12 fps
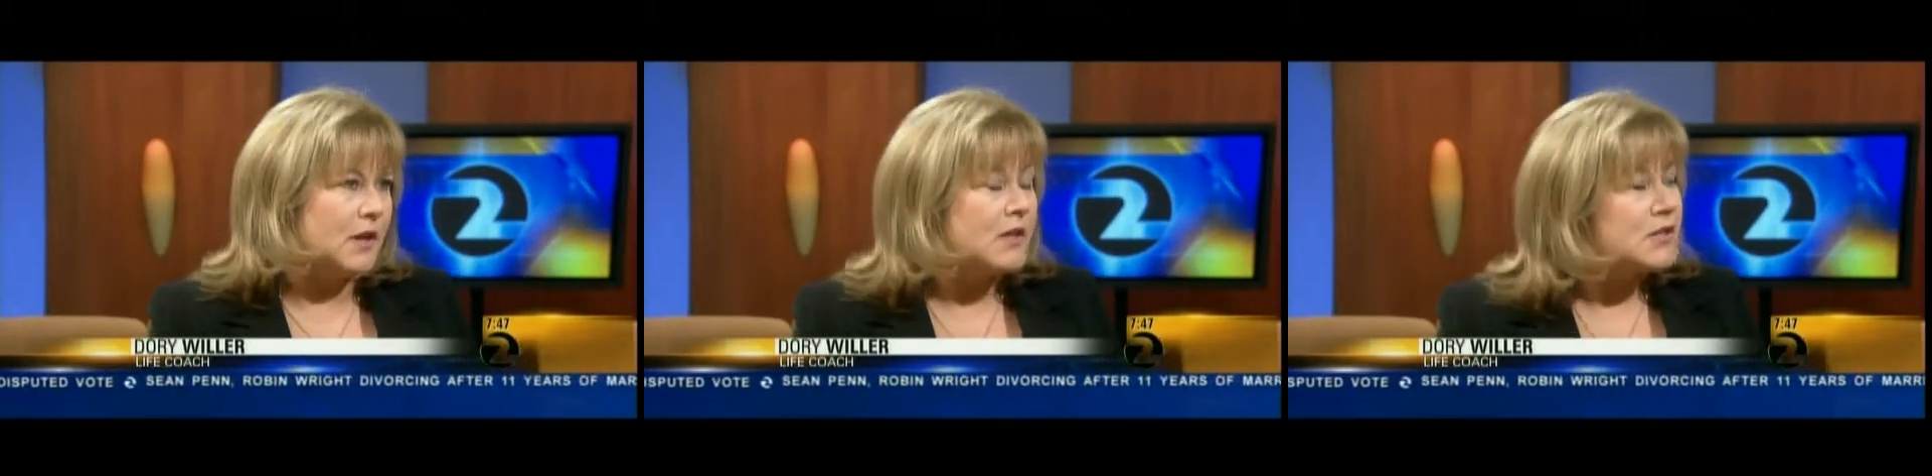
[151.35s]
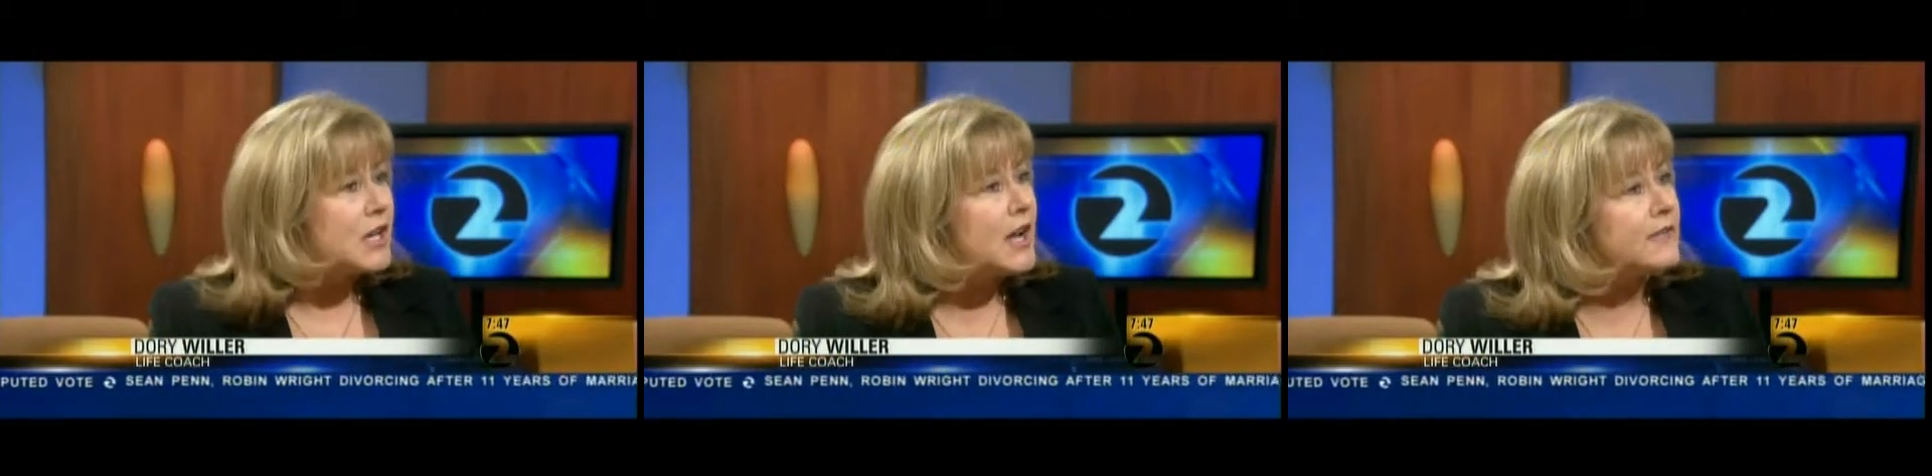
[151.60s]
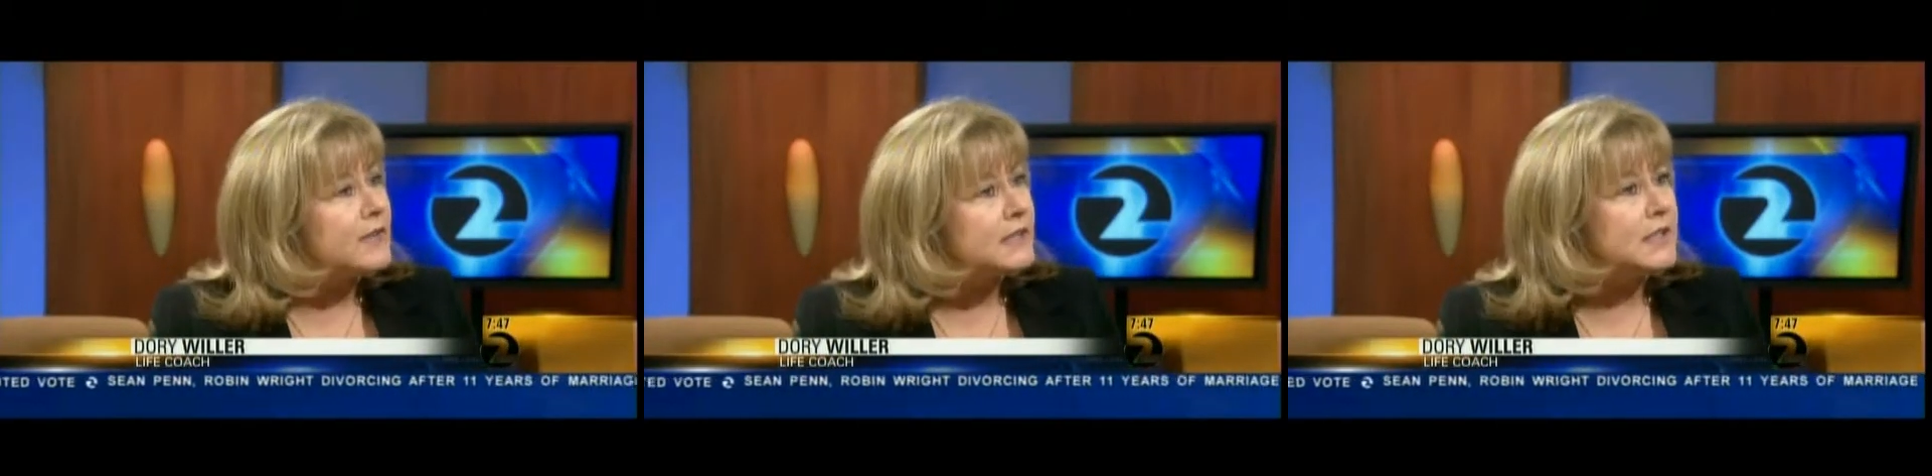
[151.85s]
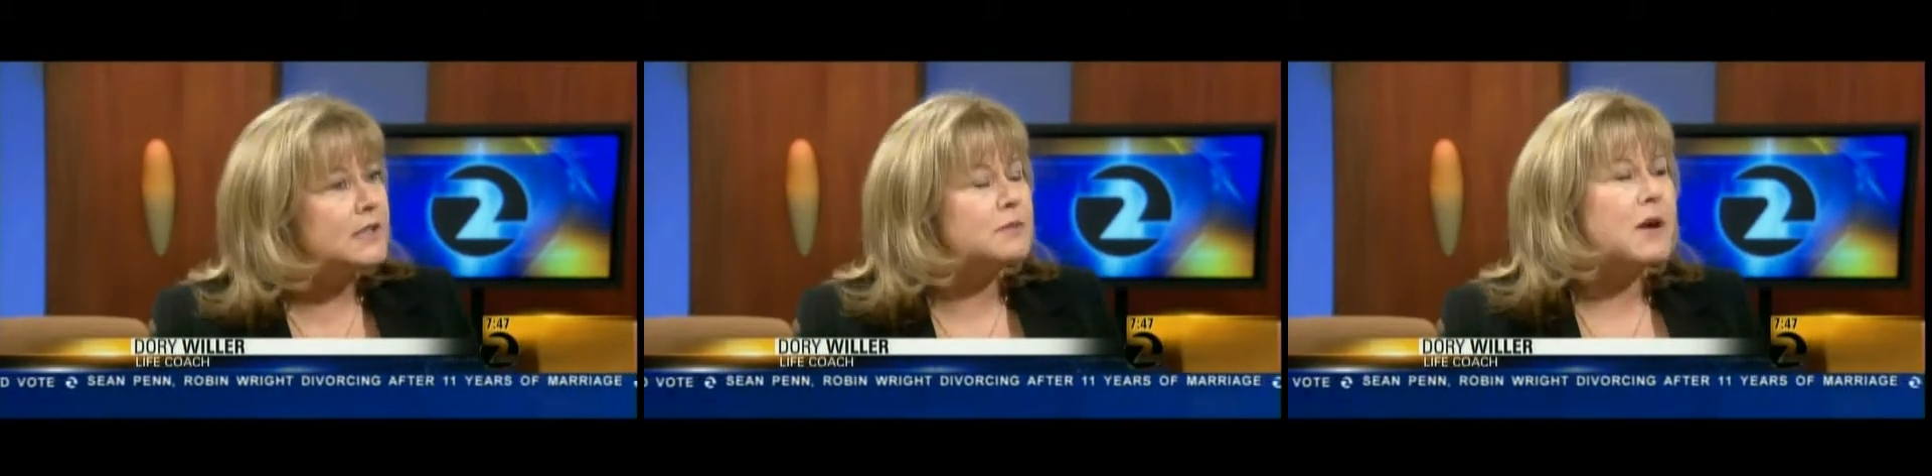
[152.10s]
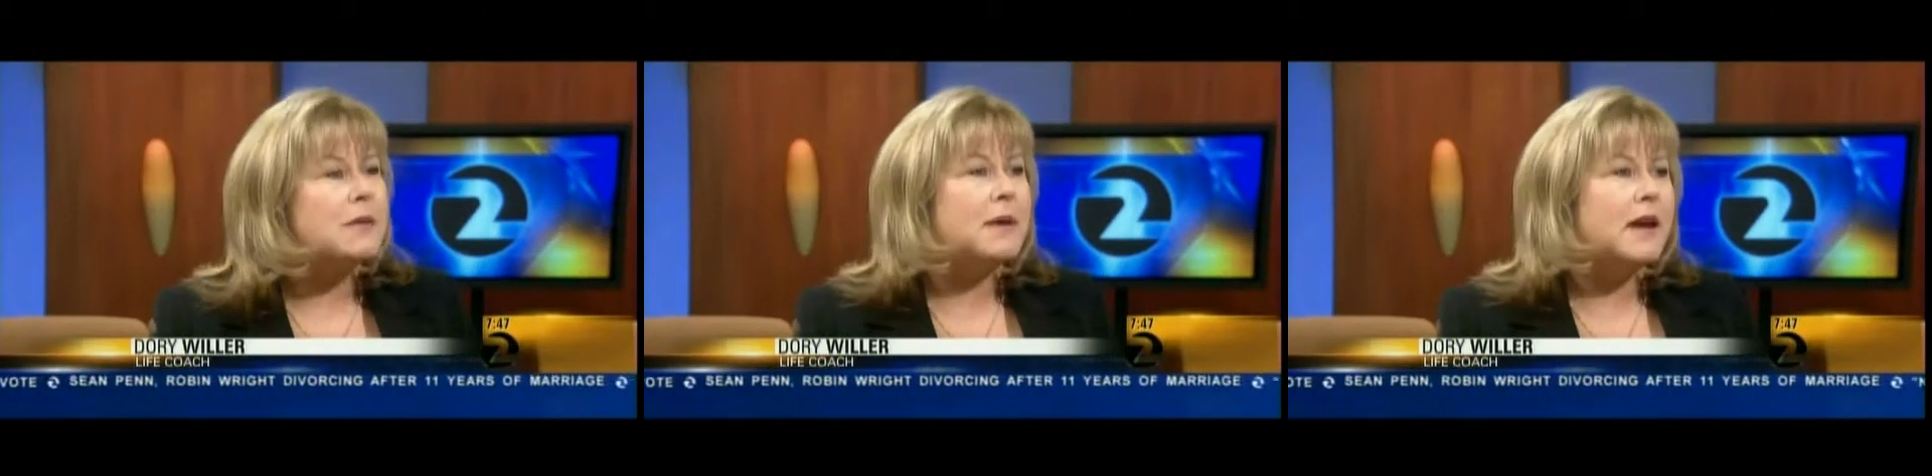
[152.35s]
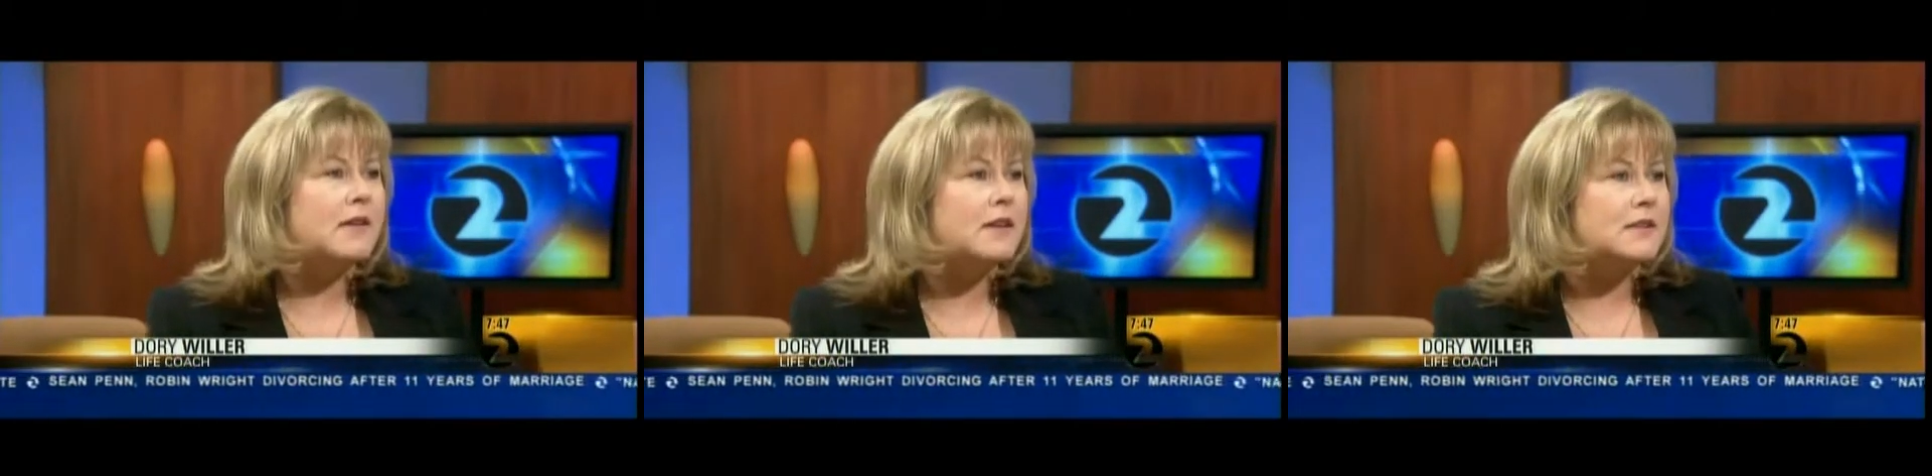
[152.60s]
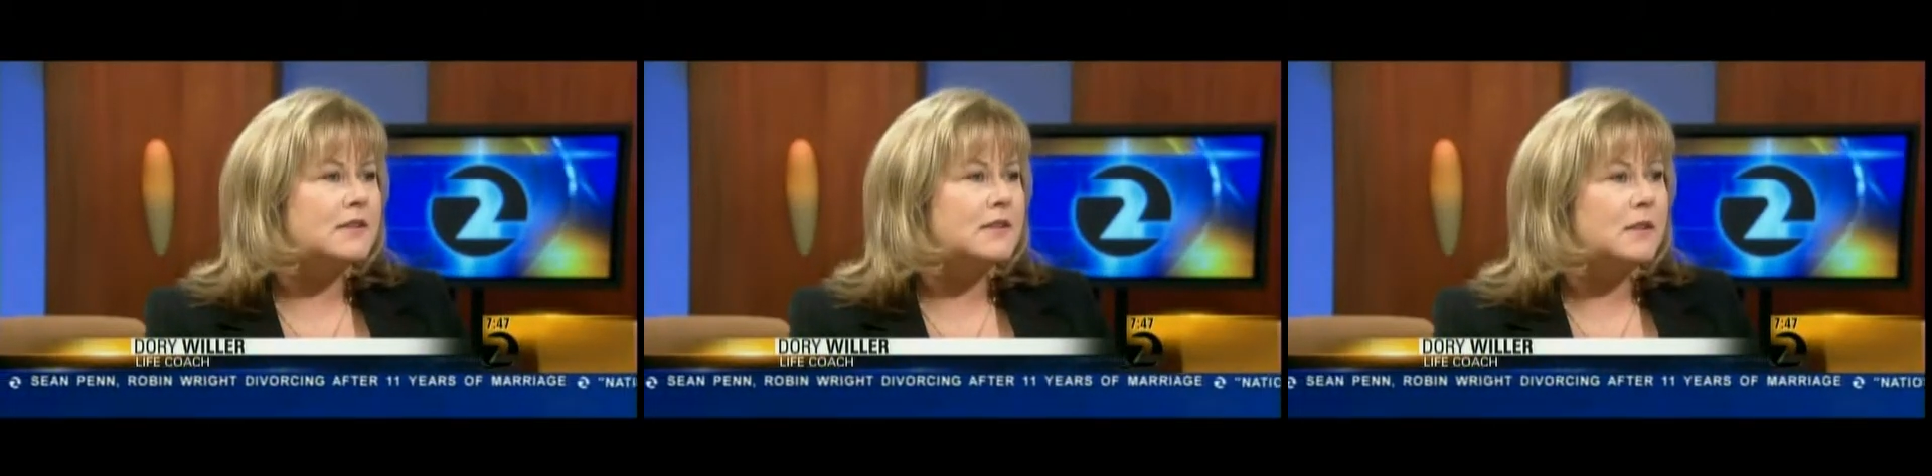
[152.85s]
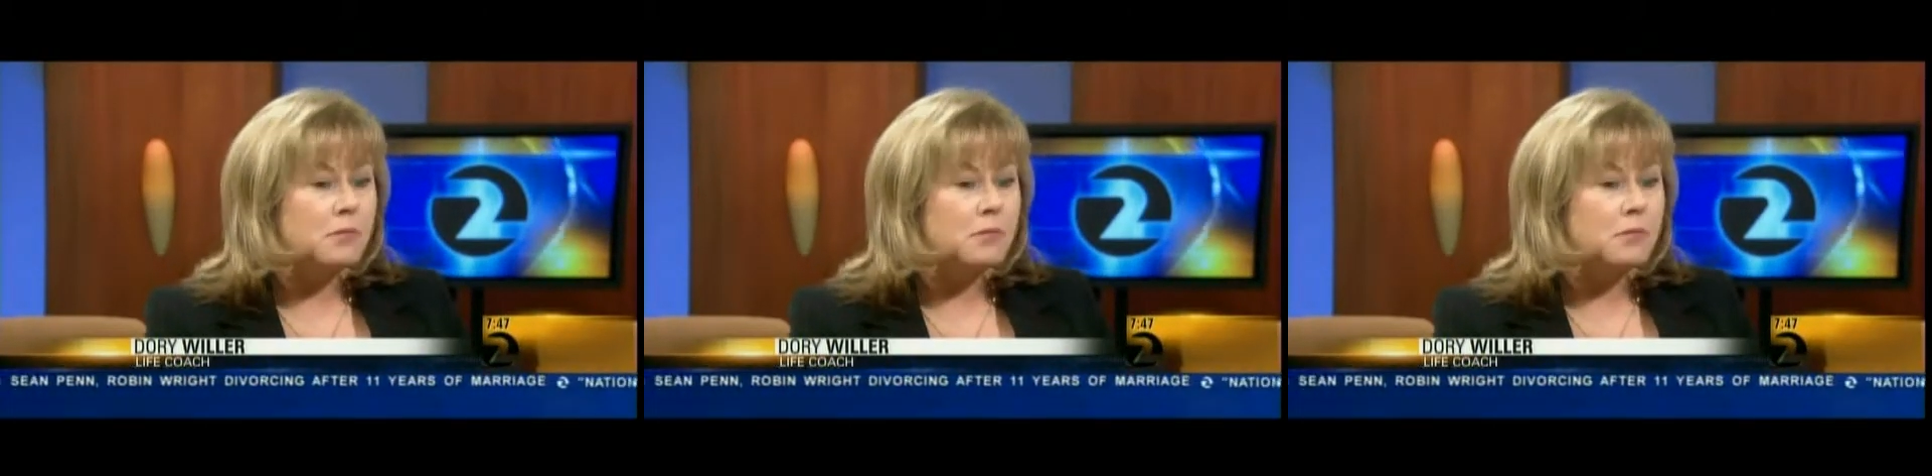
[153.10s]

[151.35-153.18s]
Gee, I visited my parents